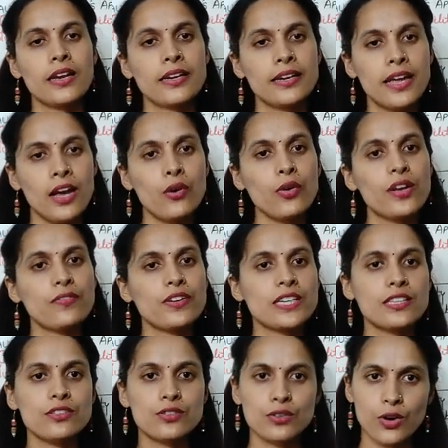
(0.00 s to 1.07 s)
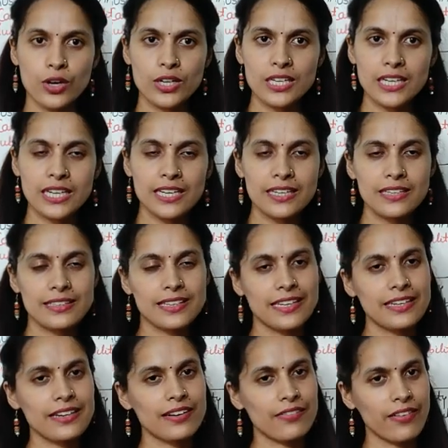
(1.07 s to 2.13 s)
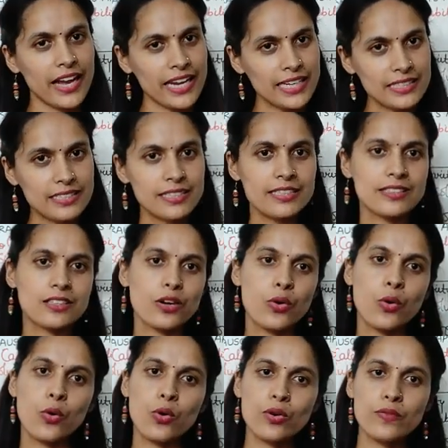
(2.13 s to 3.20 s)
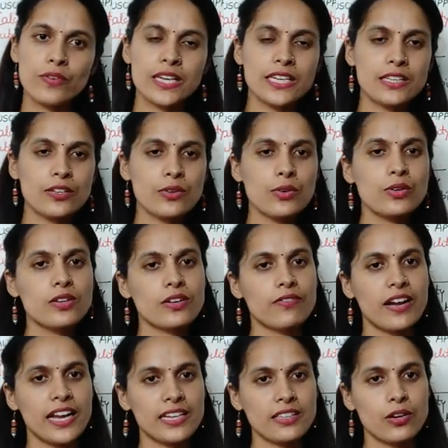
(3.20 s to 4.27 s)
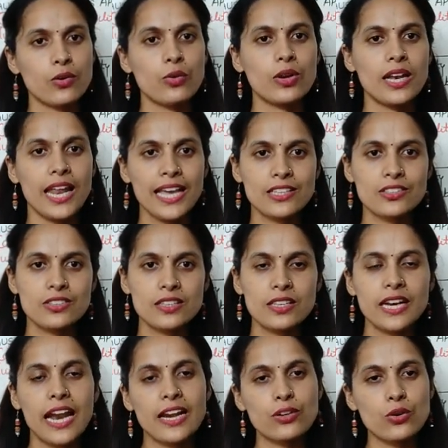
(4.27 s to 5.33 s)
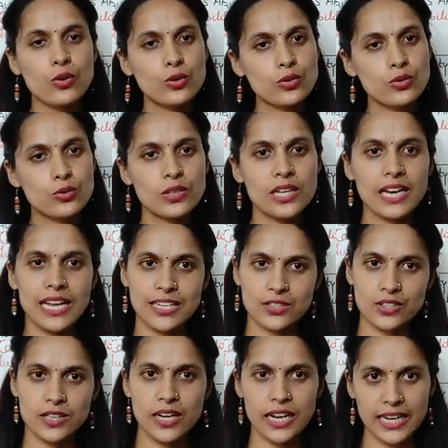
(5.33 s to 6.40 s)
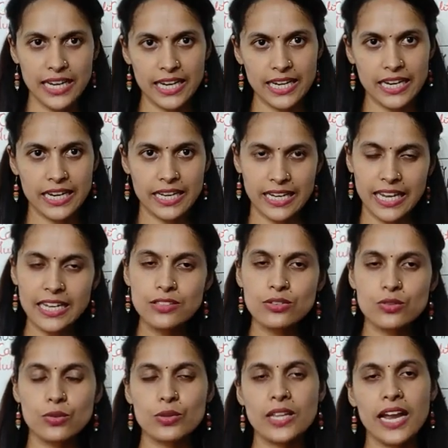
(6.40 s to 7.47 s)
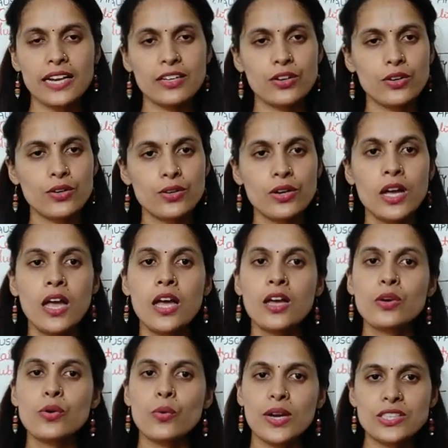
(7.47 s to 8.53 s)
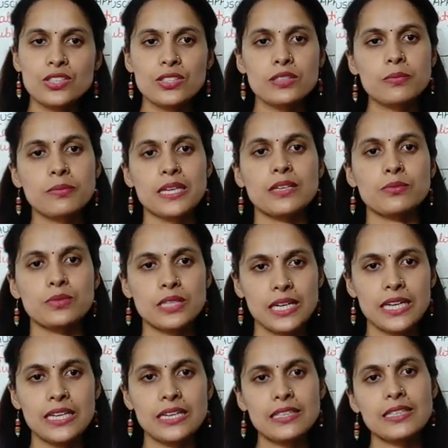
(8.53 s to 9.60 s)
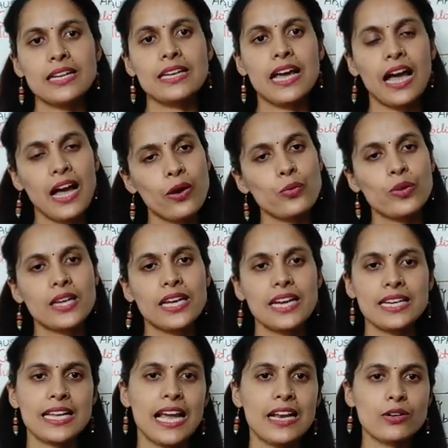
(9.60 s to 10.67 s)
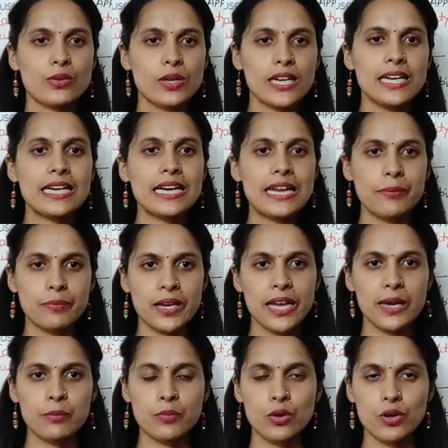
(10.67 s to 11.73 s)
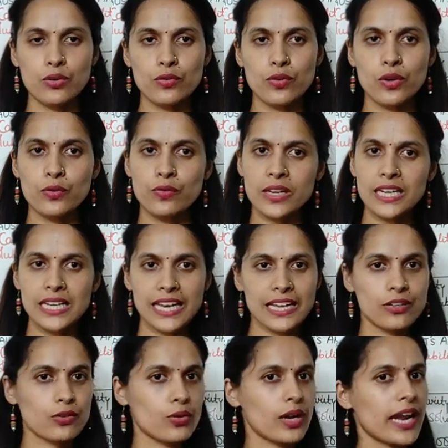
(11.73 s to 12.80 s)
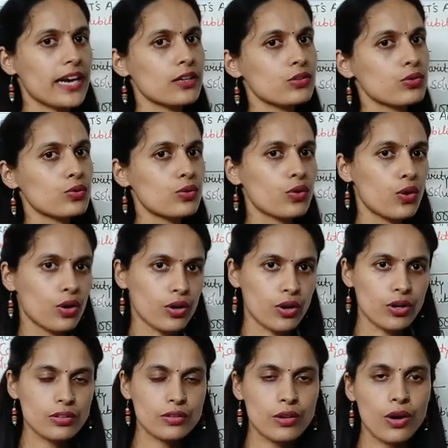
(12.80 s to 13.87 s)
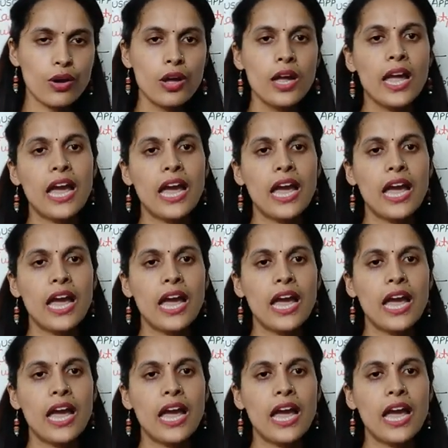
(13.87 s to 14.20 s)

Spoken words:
Now if it is not clear, then rewind the whole video, rewind the whole lecture and go through the lecture again and again, so that your question becomes clear, that how we can calculate lambda m naught for weak electrolyte through Kohlrausch's law,